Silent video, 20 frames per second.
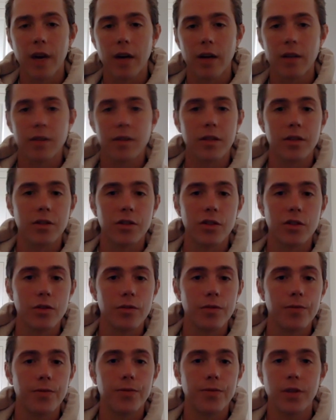since you've,
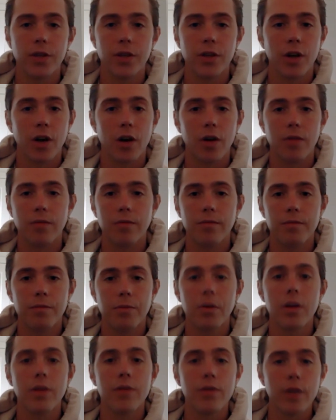you know,
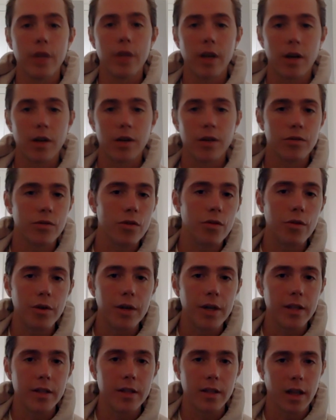previewed it on your
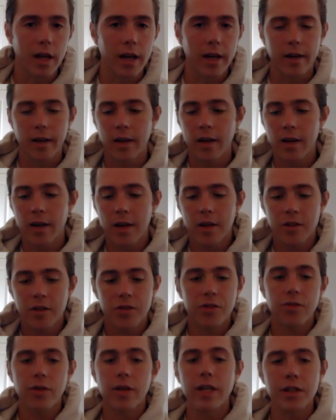stories and like
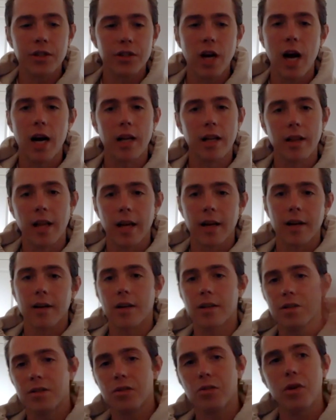screenshotted like
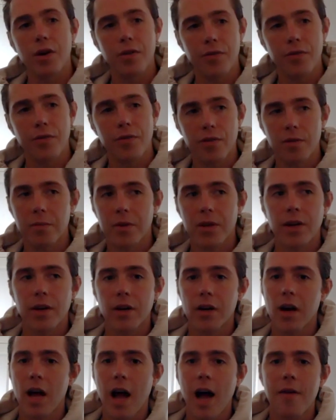a story from a
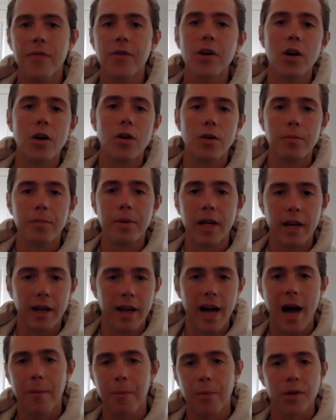year and a half ago when me and
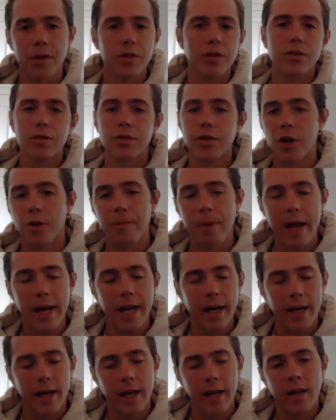Cap were in the studio
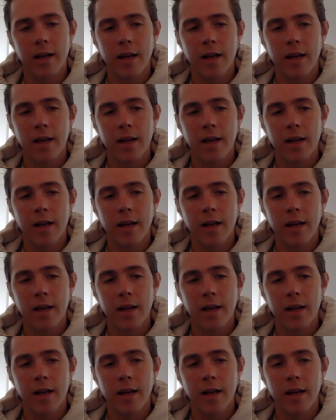making it.